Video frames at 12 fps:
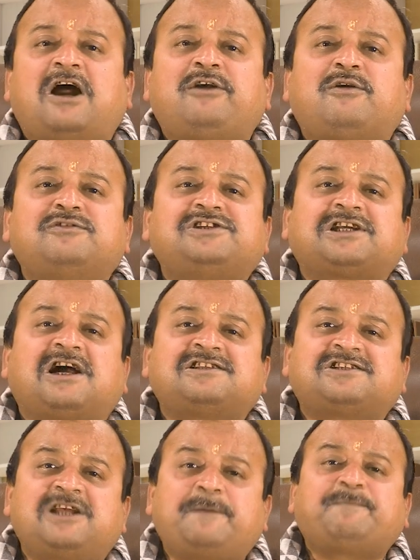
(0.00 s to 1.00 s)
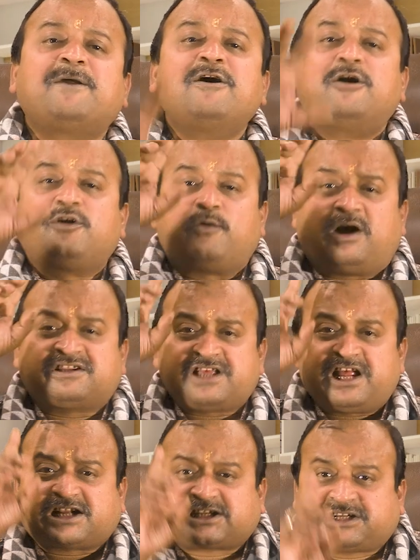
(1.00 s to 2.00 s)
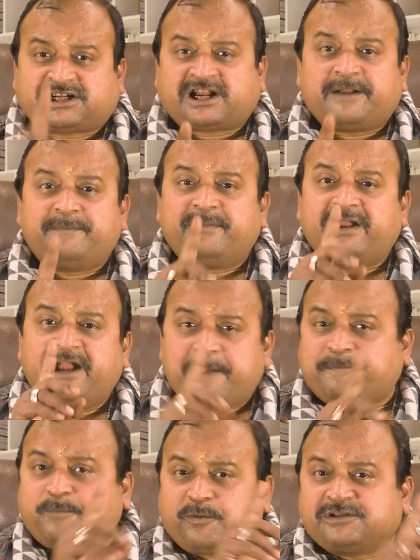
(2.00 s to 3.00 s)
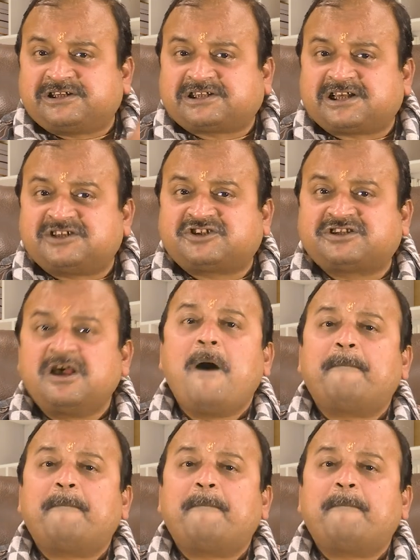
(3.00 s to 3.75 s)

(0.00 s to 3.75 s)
ideological shift towards extreme left positions